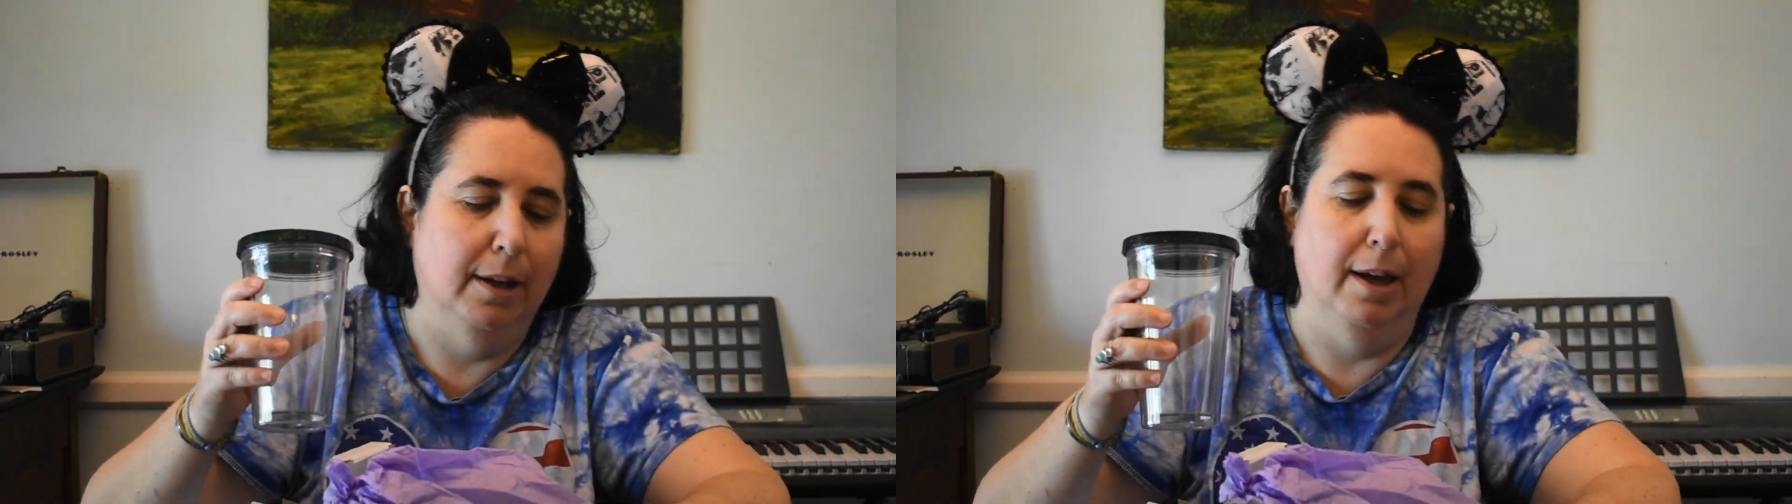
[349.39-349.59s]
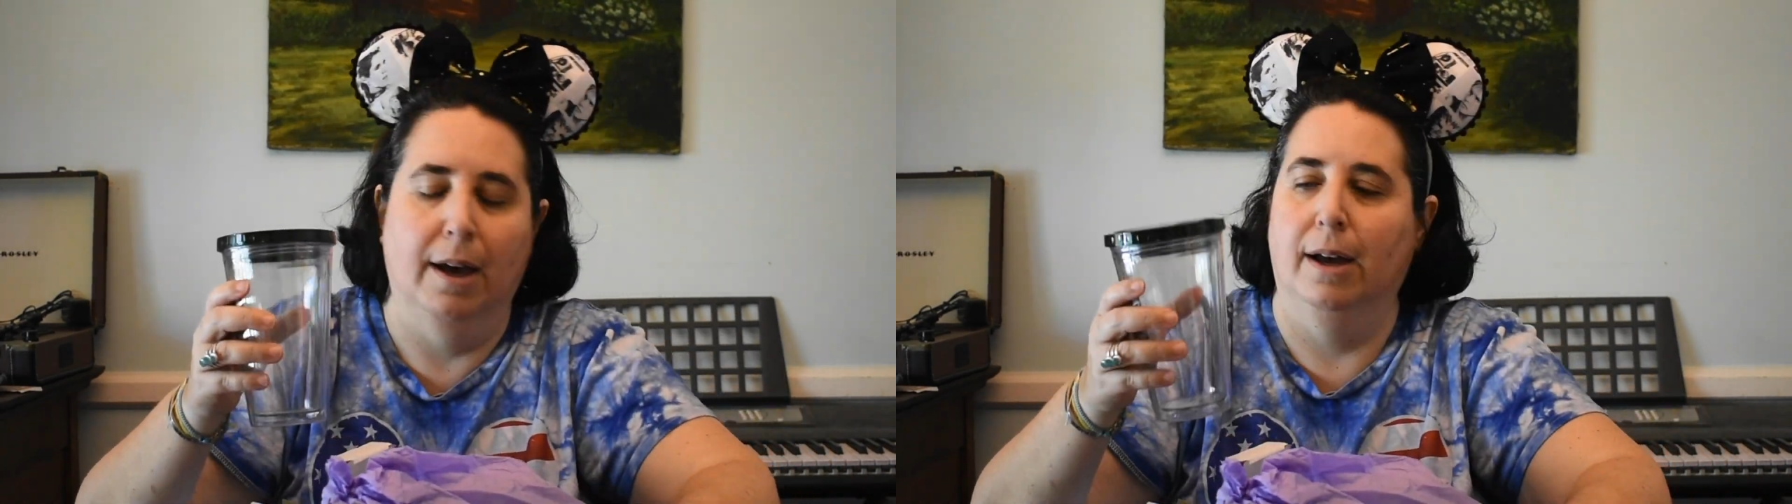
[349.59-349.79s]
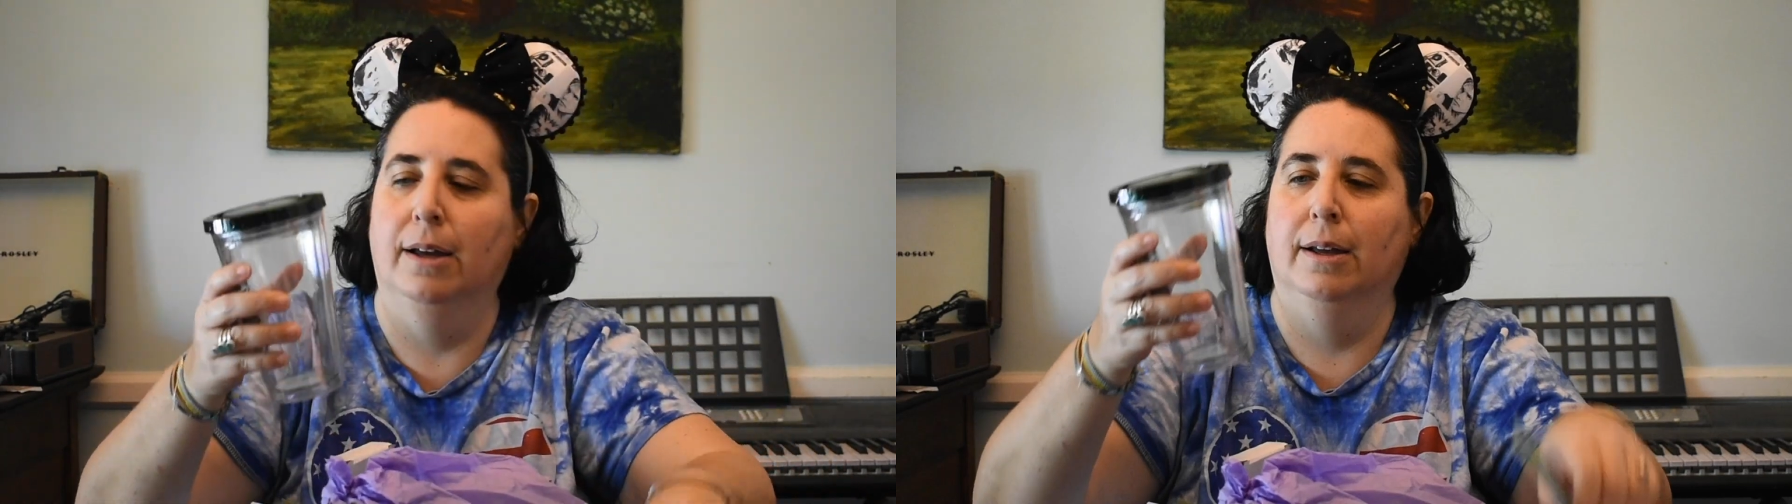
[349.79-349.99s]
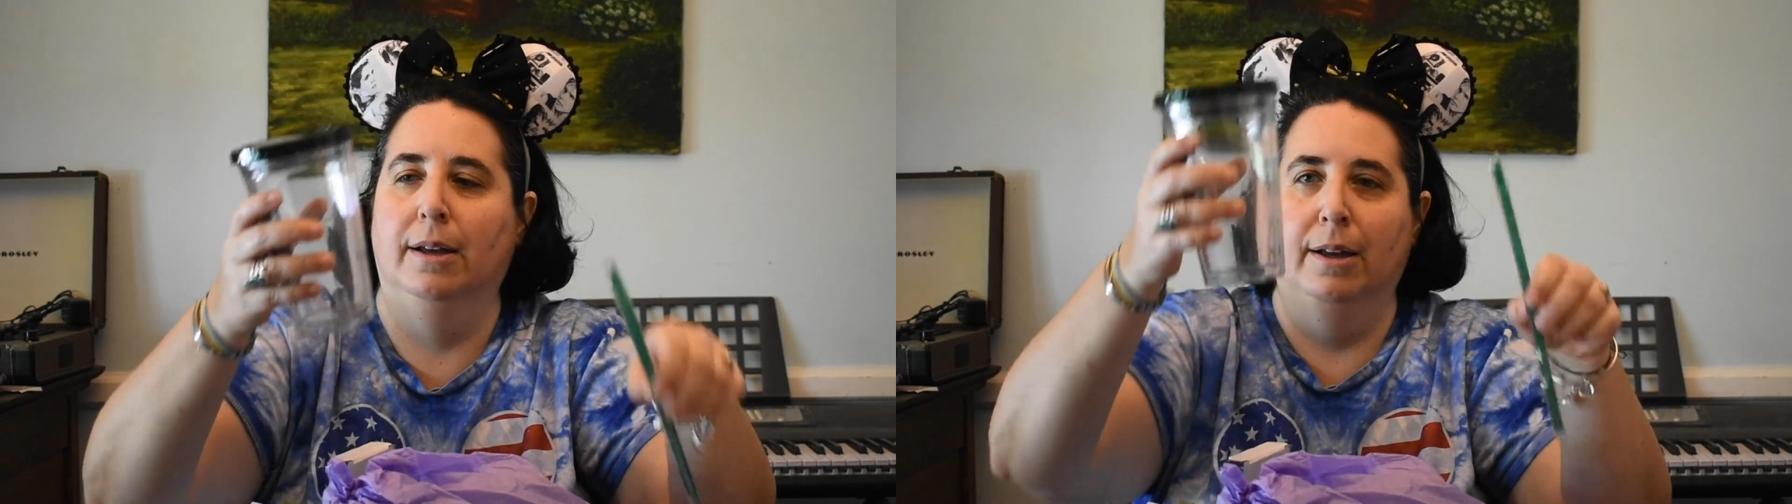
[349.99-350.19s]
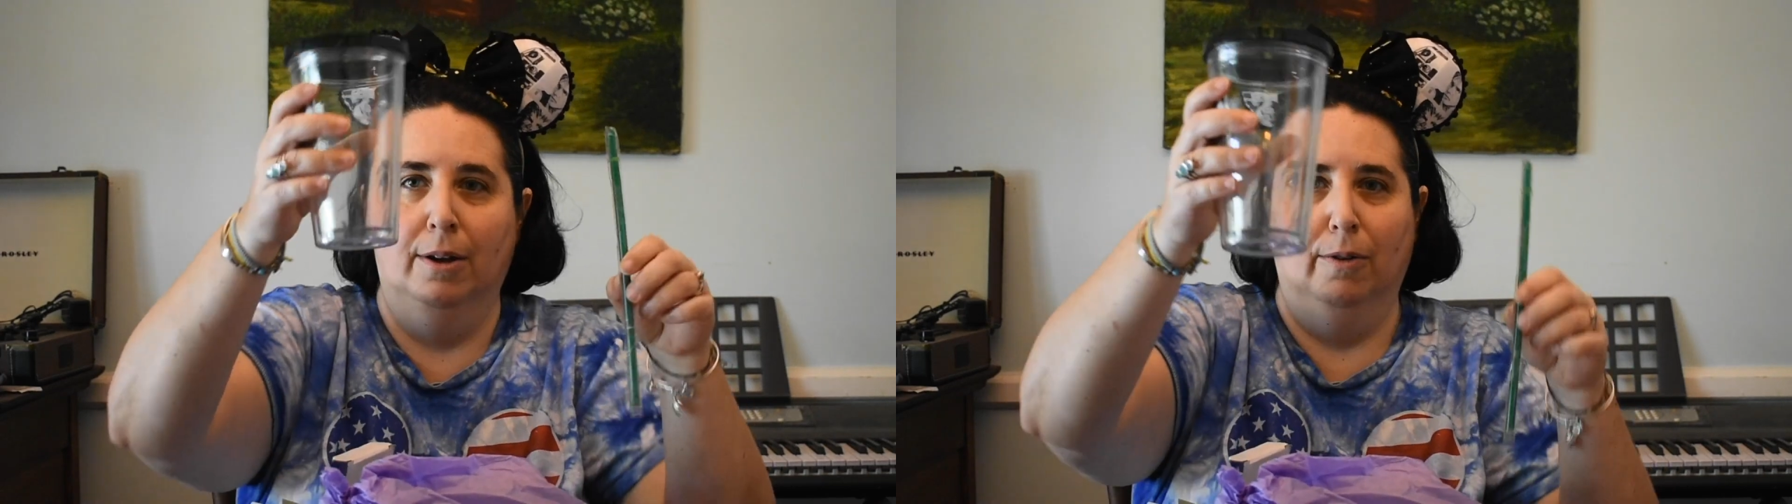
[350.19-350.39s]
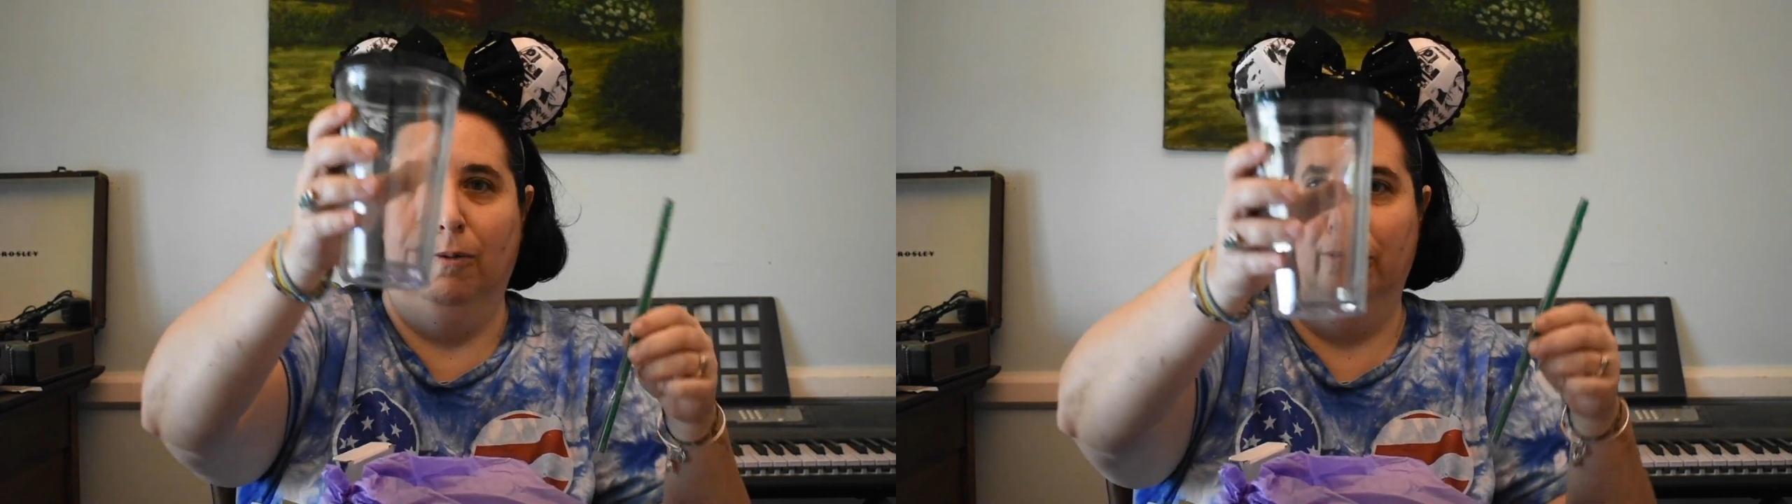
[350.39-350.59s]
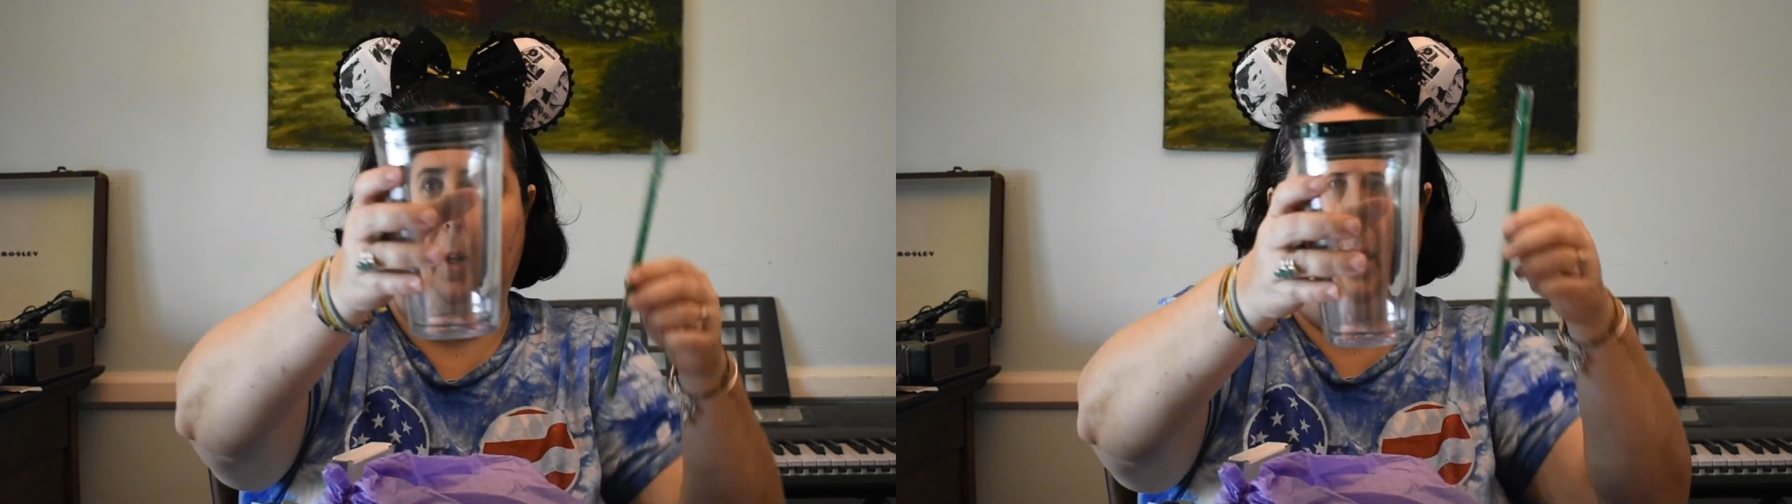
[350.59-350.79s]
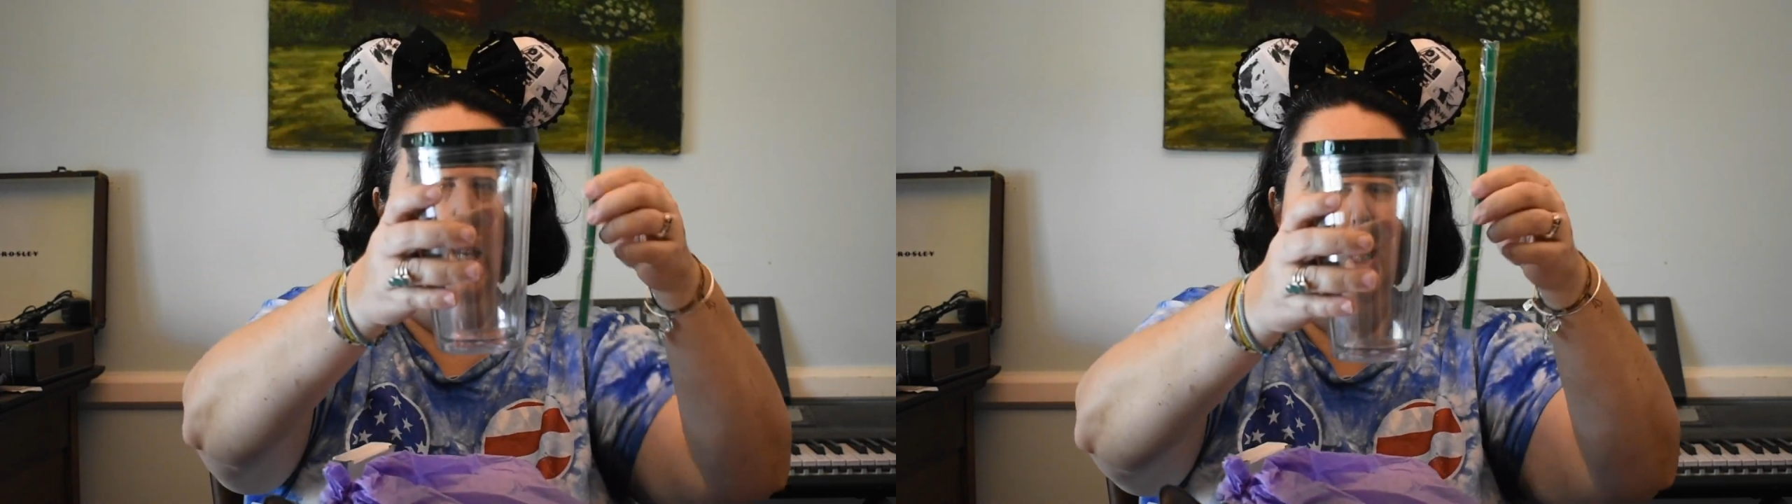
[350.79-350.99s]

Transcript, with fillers: yeah really